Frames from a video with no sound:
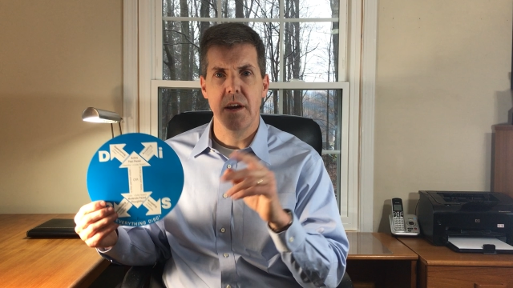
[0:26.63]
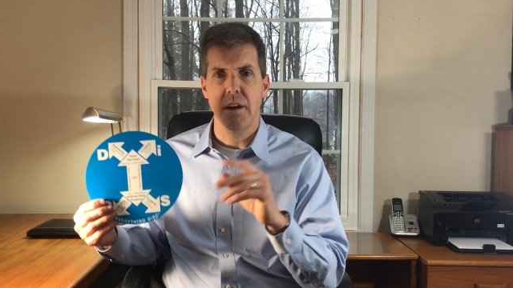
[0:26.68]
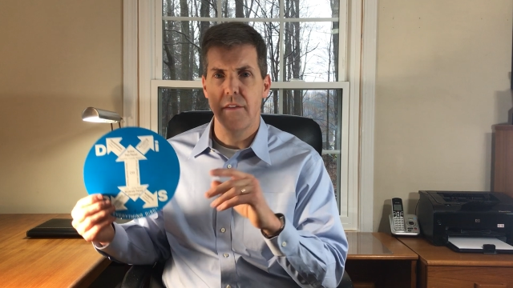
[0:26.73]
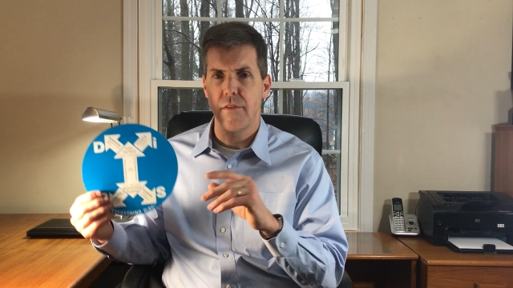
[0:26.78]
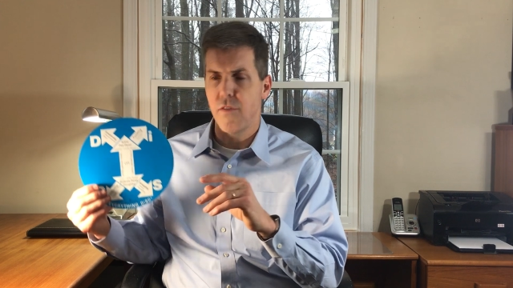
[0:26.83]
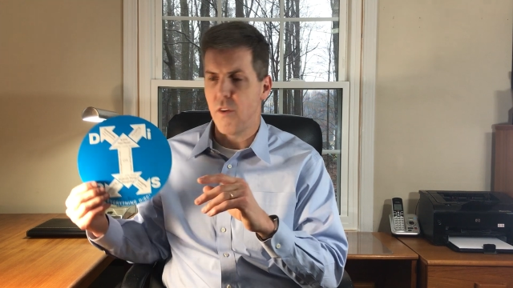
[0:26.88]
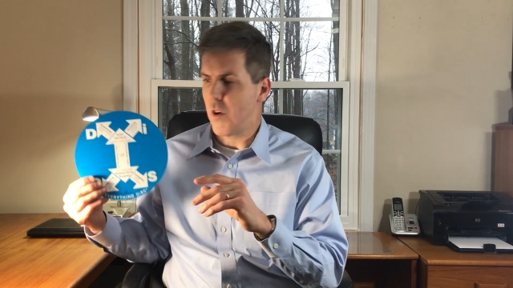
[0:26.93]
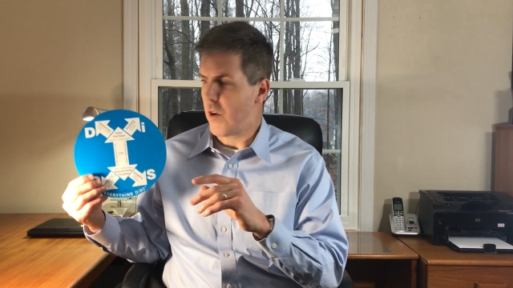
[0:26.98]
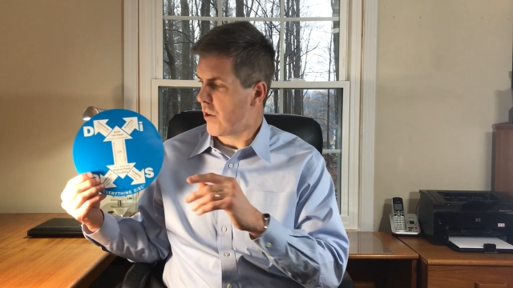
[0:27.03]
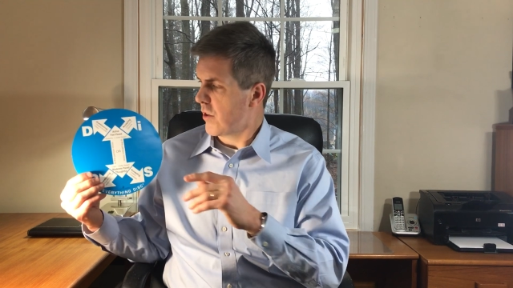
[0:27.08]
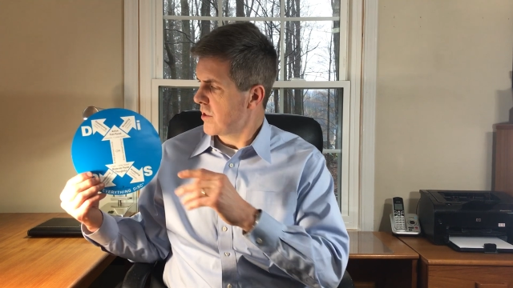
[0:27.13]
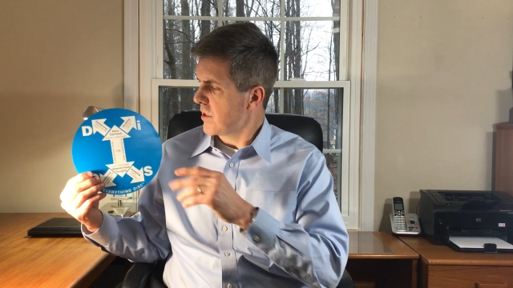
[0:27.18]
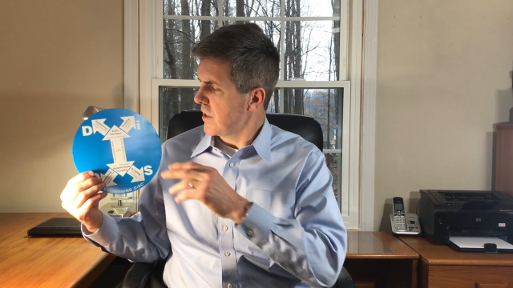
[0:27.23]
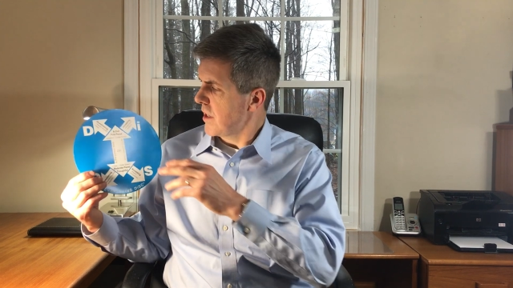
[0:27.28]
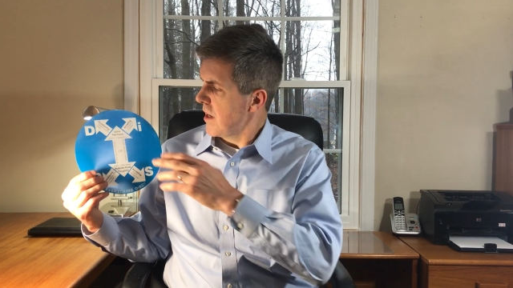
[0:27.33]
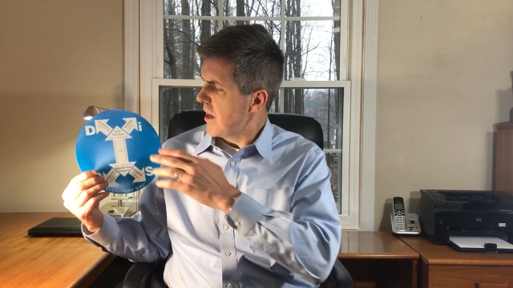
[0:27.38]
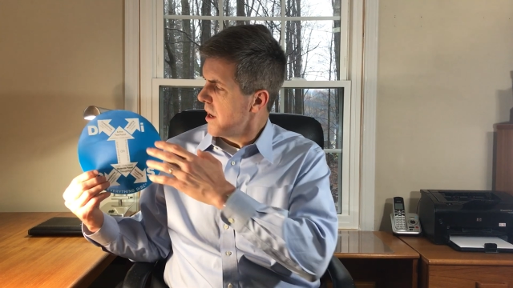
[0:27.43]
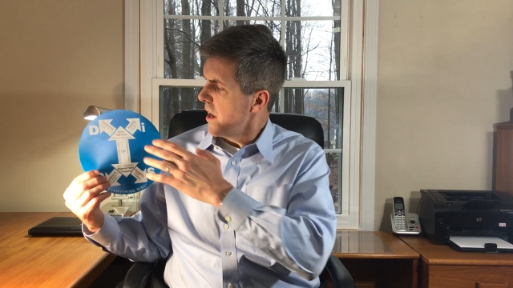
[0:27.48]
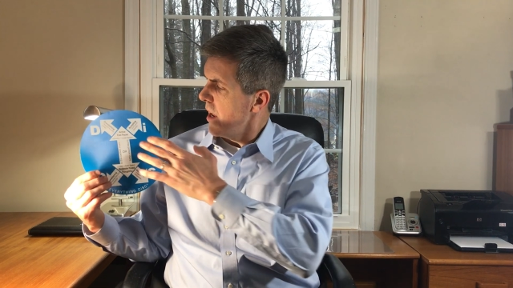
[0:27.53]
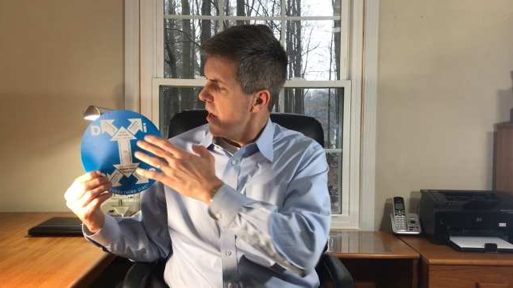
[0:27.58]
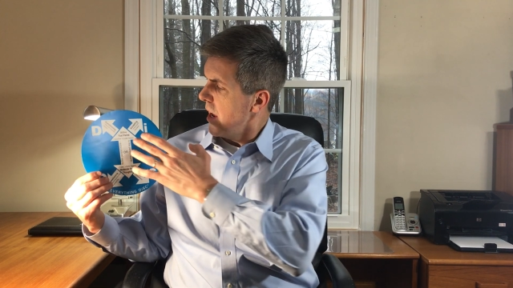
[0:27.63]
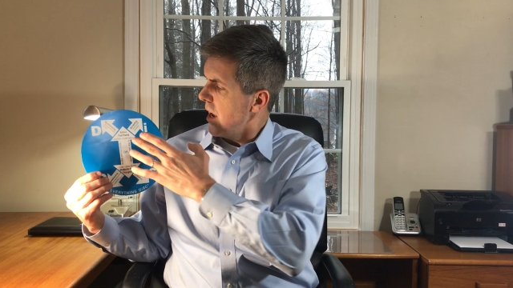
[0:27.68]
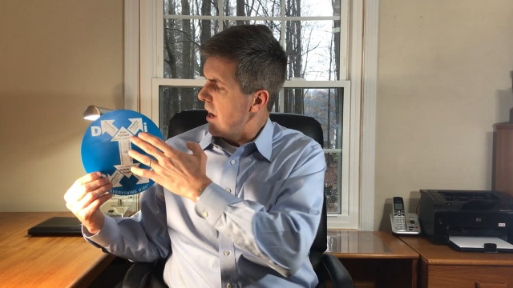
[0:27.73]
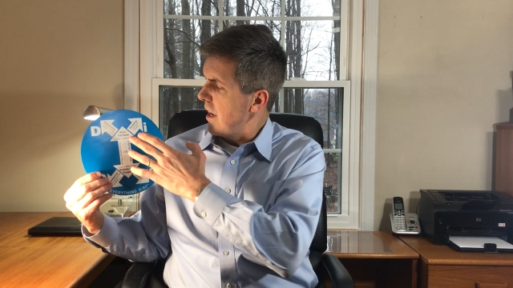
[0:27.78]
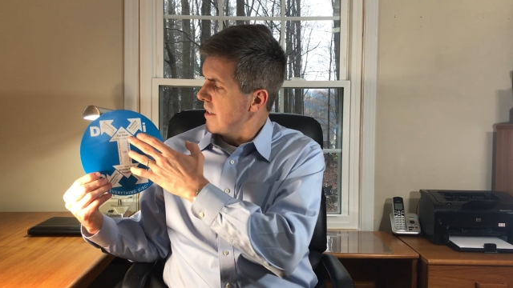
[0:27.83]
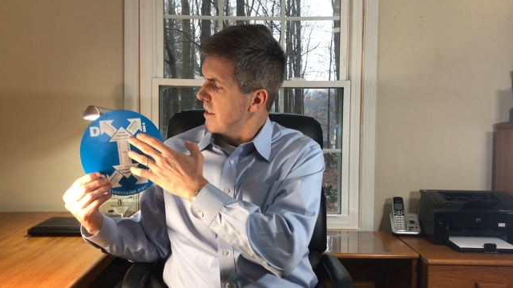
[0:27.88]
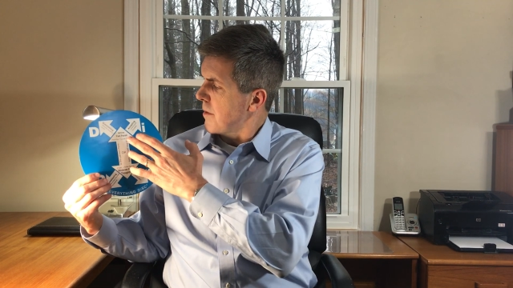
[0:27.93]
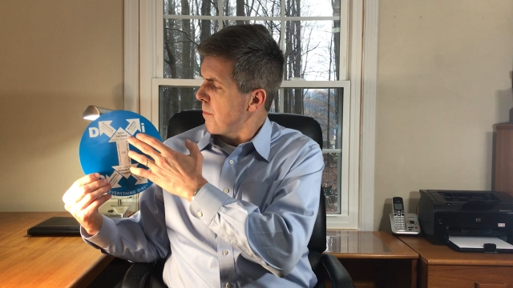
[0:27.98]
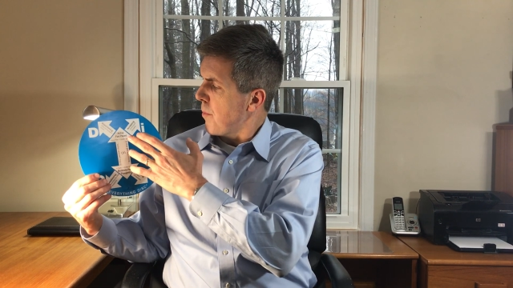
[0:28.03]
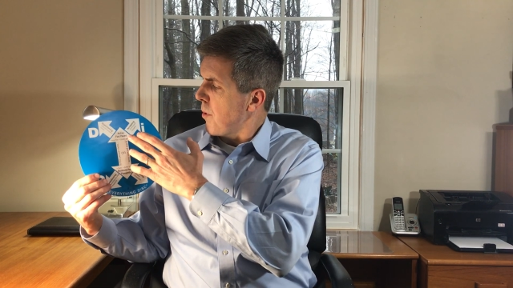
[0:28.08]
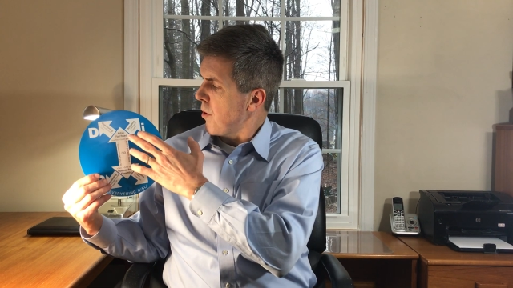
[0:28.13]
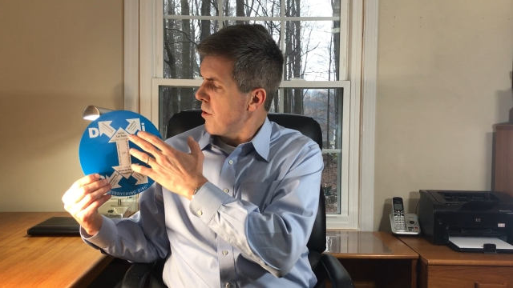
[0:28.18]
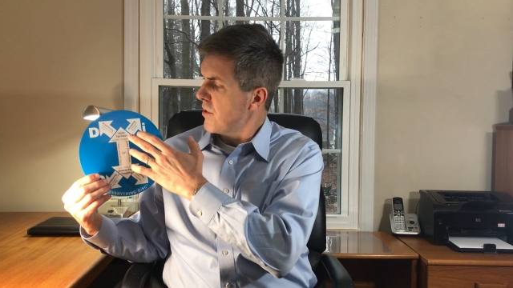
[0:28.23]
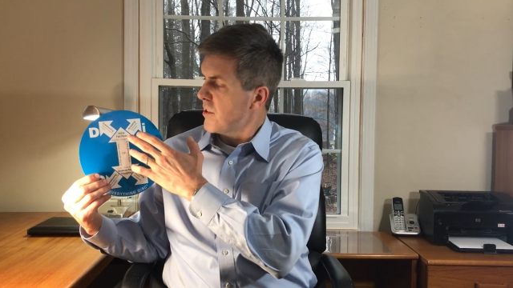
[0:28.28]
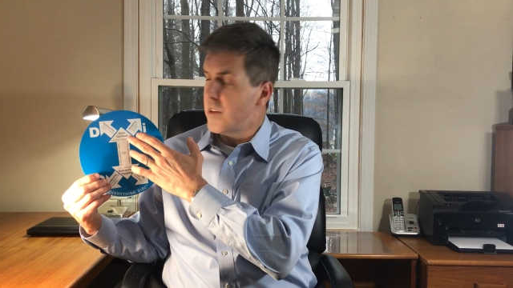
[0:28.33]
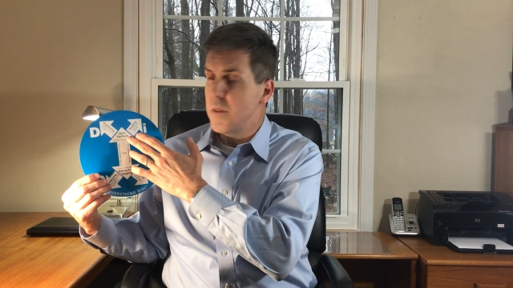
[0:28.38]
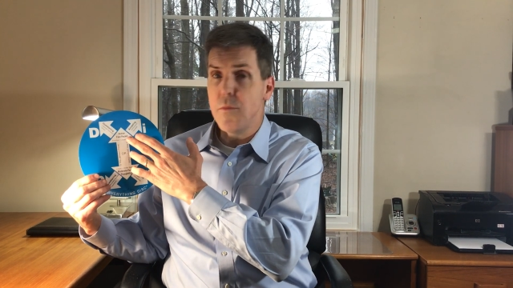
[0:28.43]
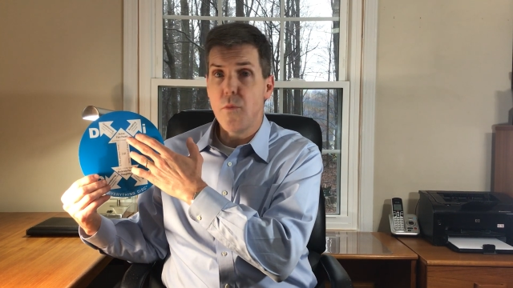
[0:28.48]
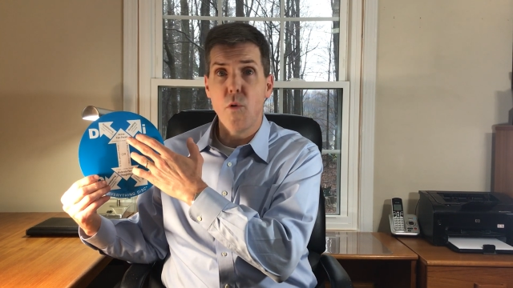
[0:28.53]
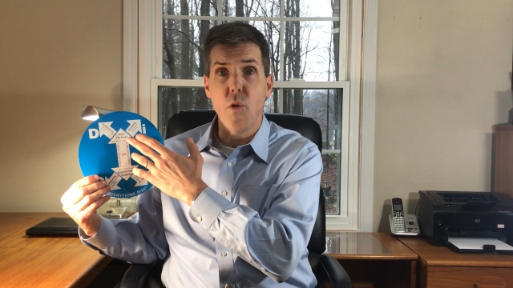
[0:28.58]
First, is the
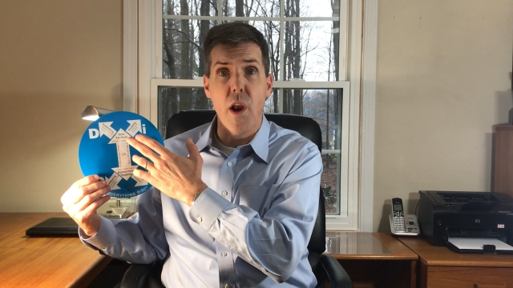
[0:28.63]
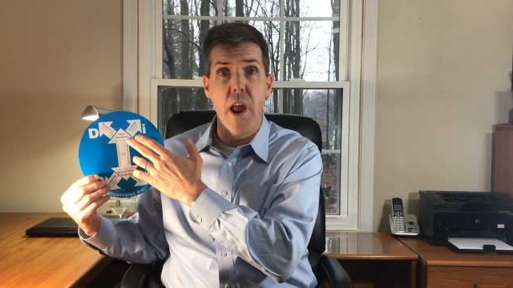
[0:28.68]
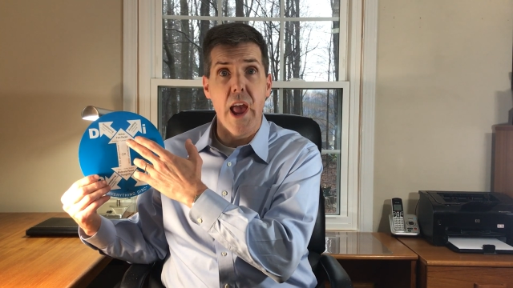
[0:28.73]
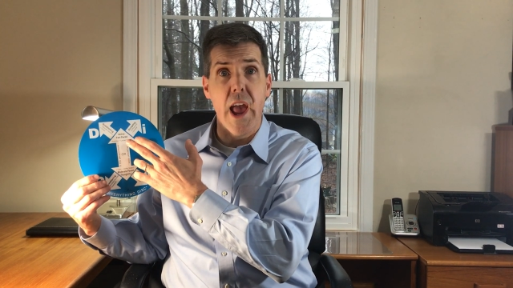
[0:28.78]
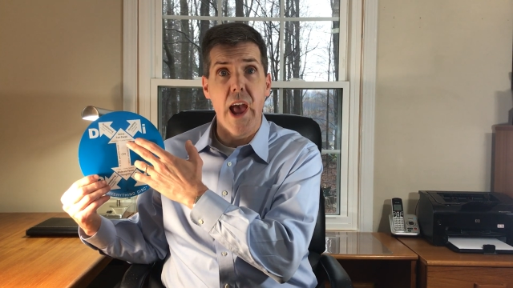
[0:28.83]
person more